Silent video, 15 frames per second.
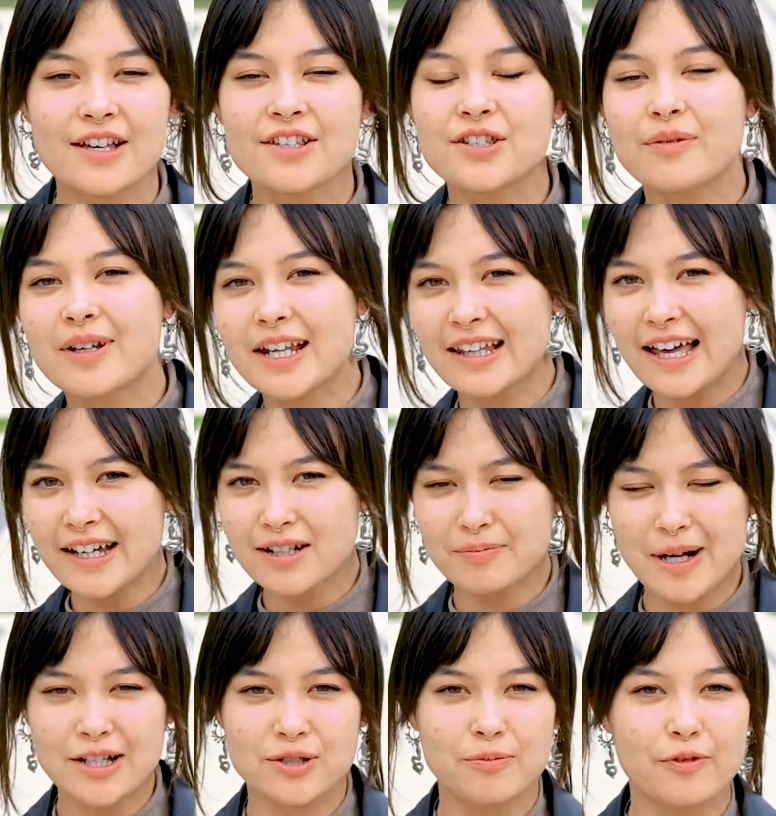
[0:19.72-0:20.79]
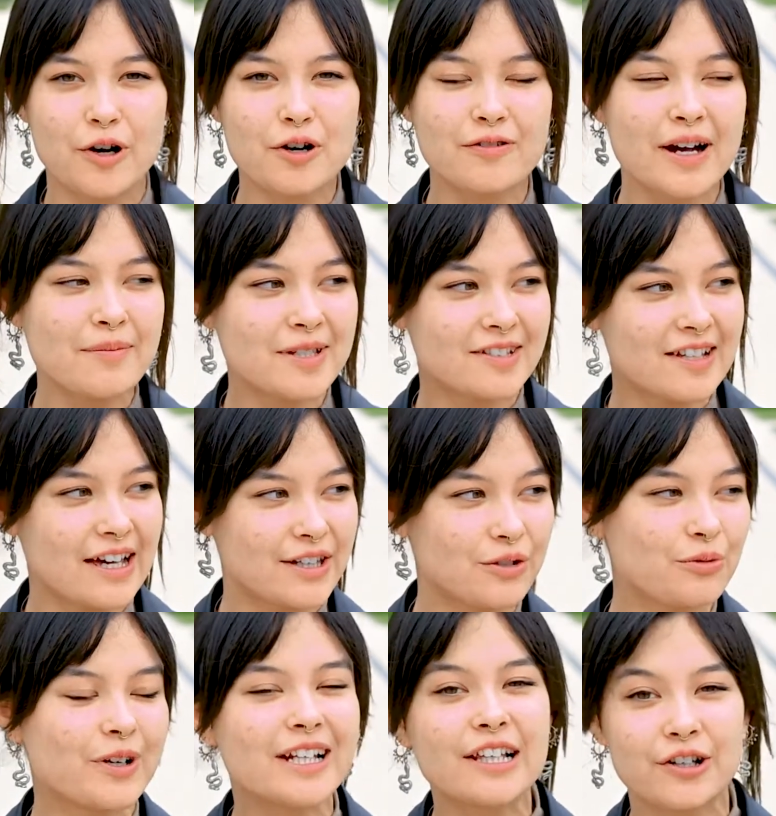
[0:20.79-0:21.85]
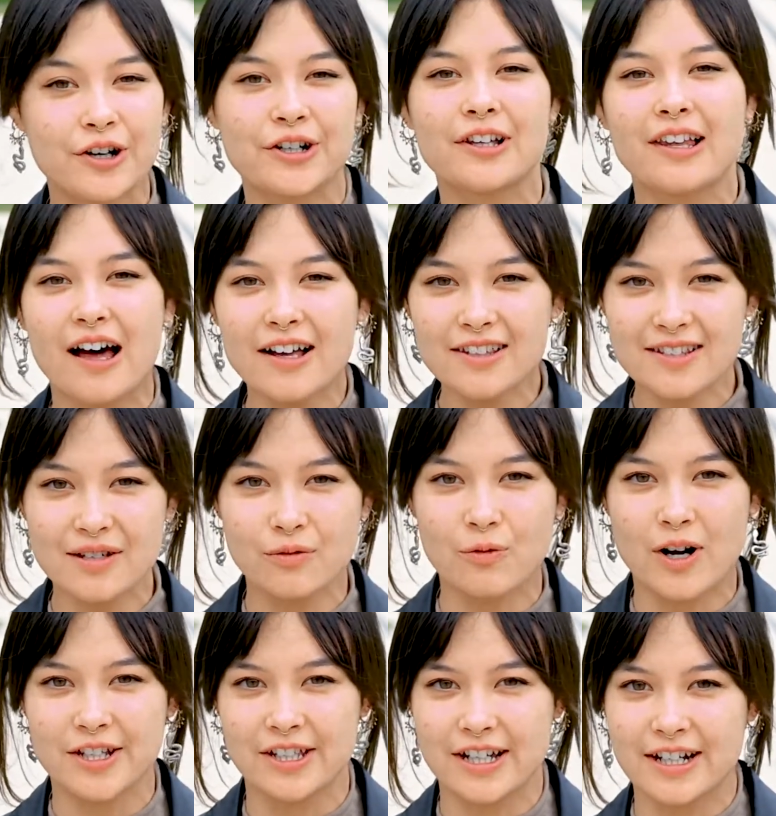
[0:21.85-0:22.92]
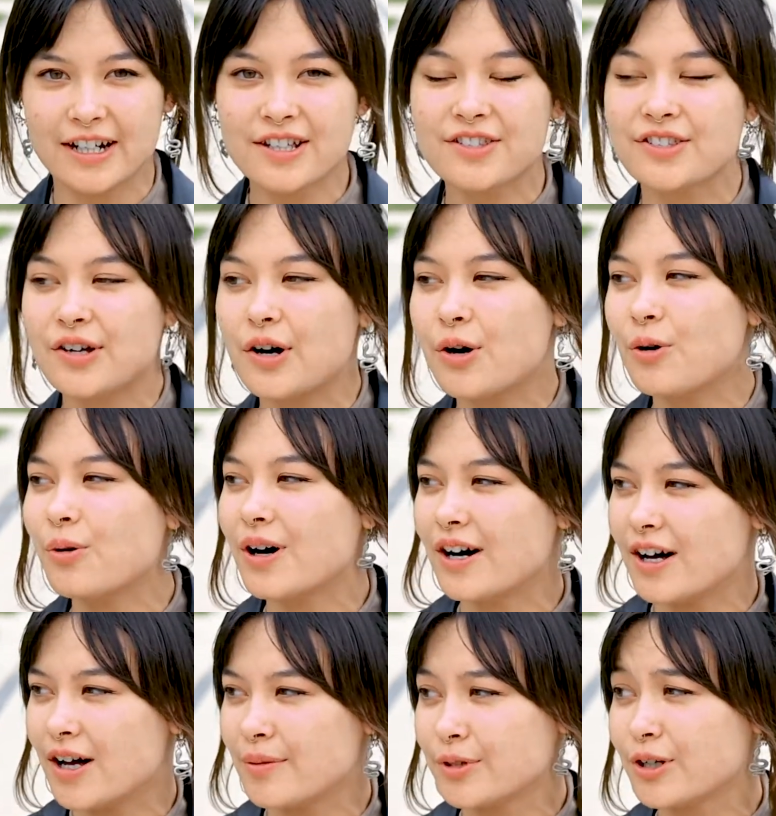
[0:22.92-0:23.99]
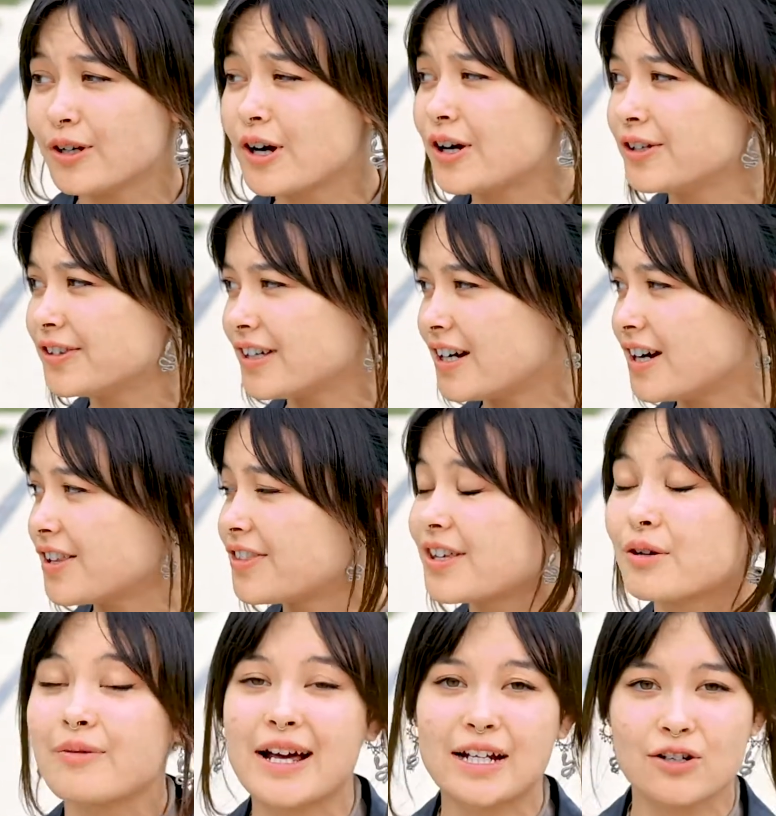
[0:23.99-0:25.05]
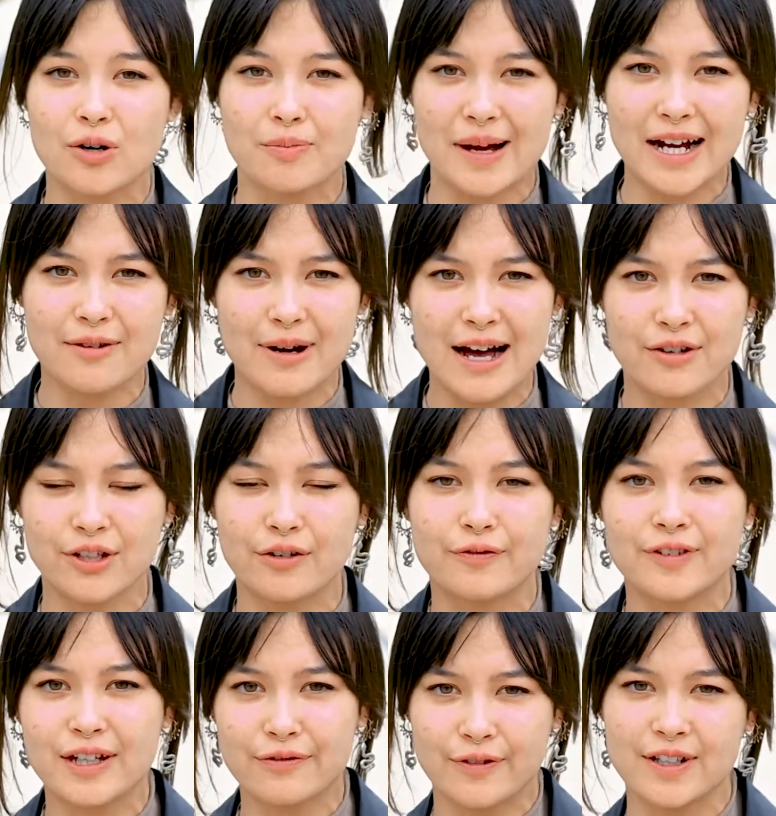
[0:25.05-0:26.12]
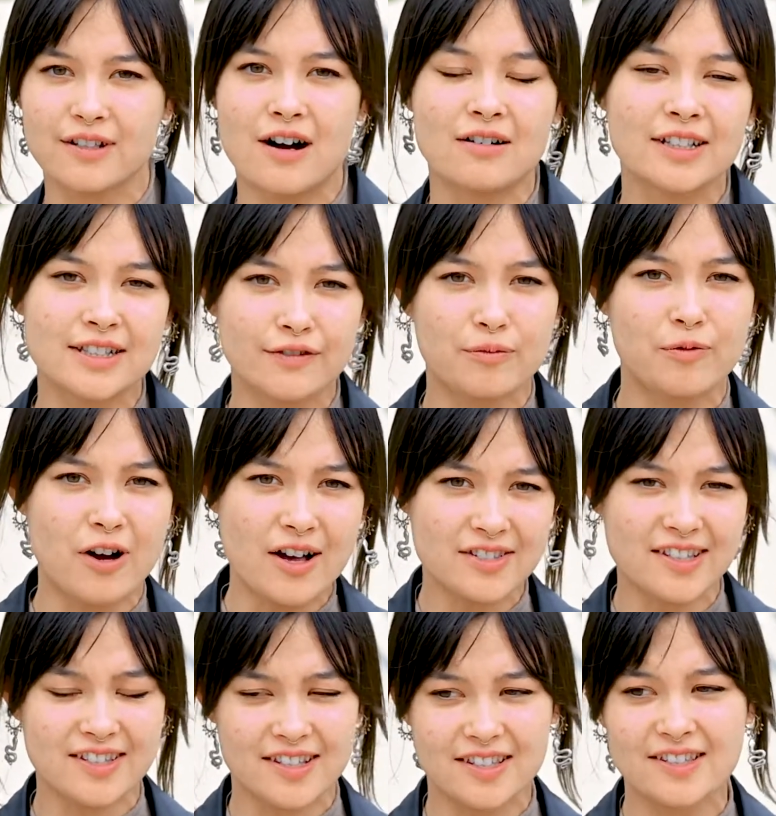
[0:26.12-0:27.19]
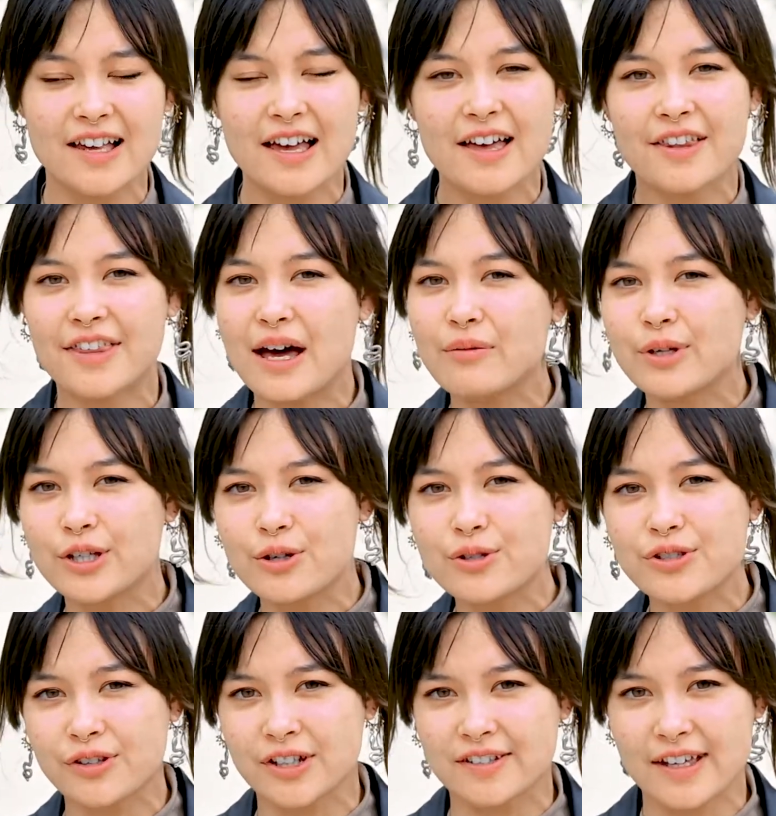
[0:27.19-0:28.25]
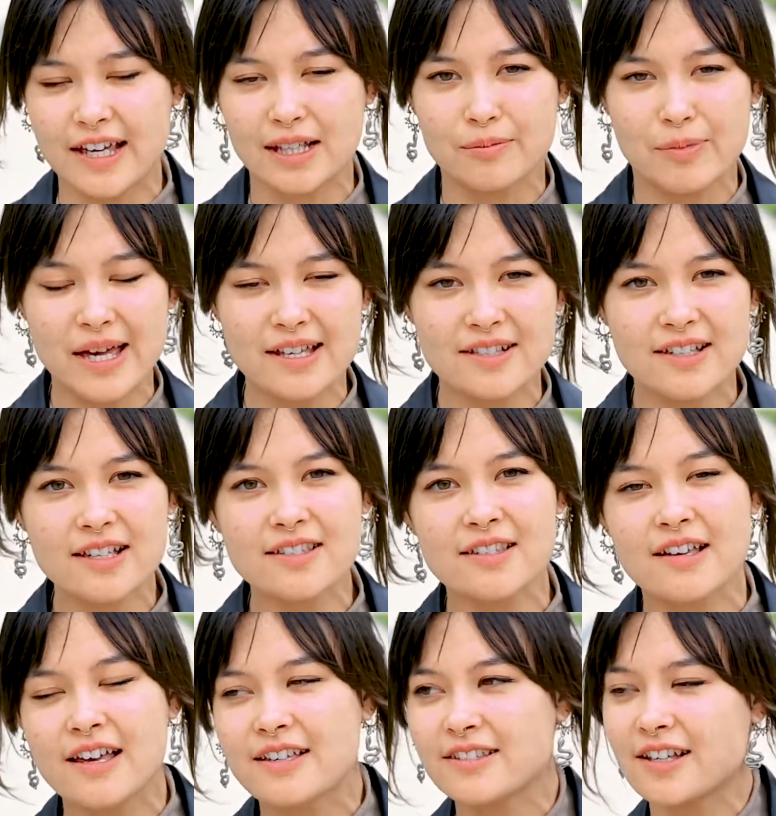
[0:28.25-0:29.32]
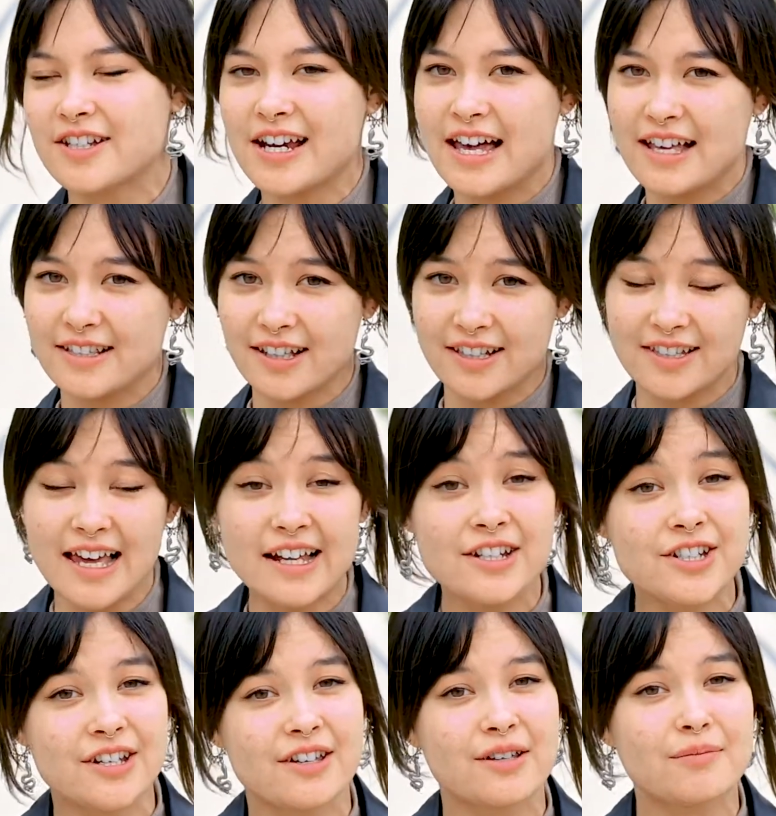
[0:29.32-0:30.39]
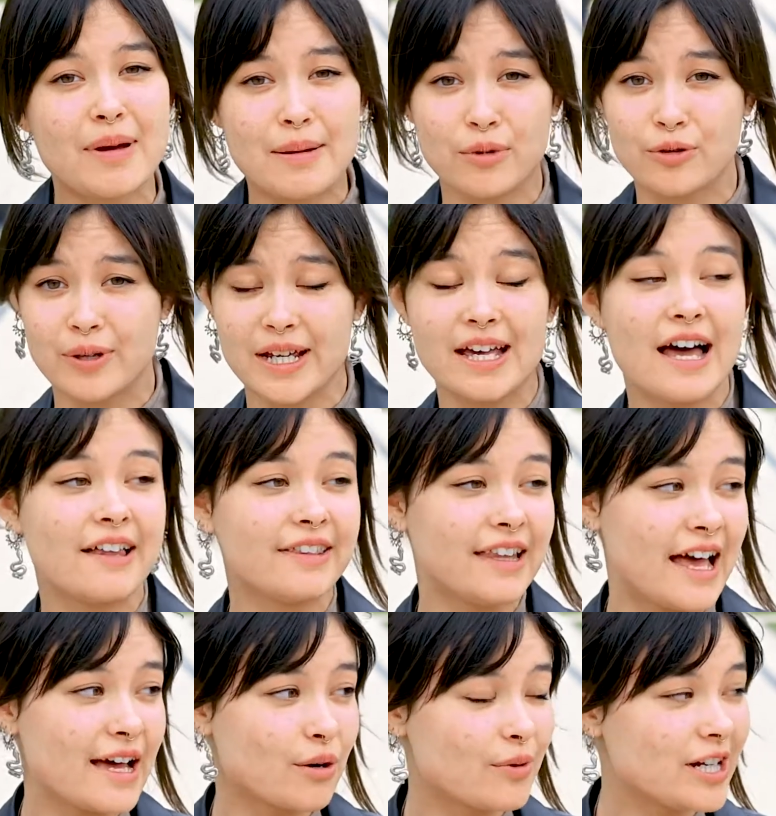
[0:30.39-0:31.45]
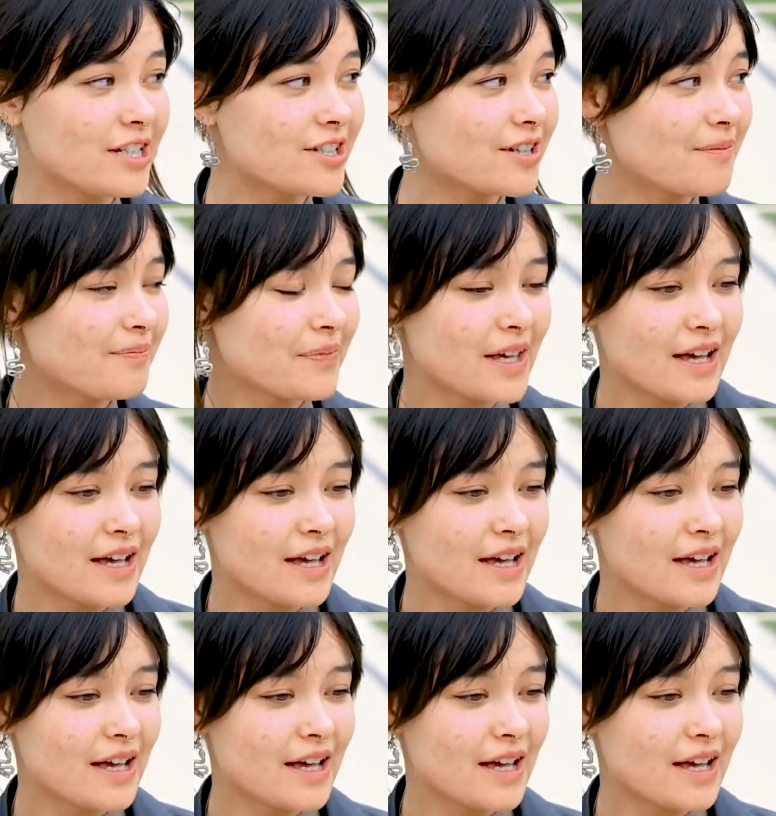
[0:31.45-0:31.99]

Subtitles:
So what I like about the program is that you really learn a lot in 1 year. So you learn the theoretical background of different cognitive processes that we use on a daily basis, such as attention, memory, and language.